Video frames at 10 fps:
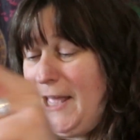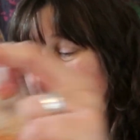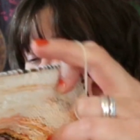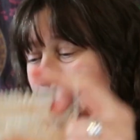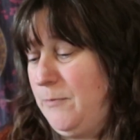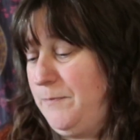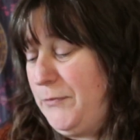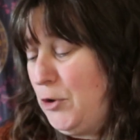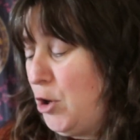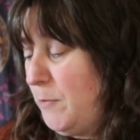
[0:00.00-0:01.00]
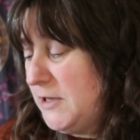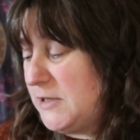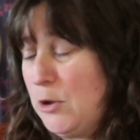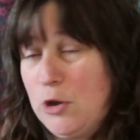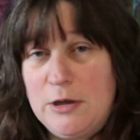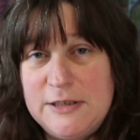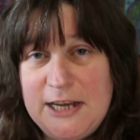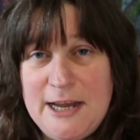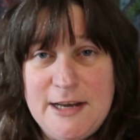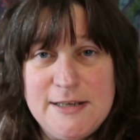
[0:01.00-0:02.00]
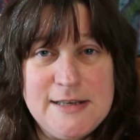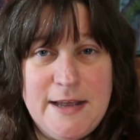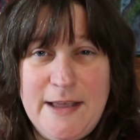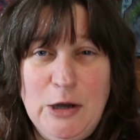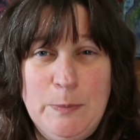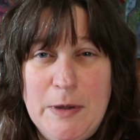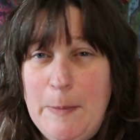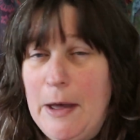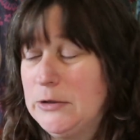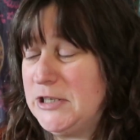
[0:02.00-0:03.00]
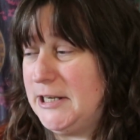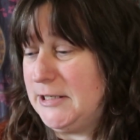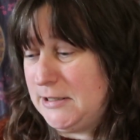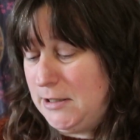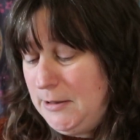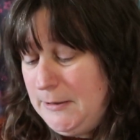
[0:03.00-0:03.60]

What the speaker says: I don't know, a couple of small containers, and that would be about it.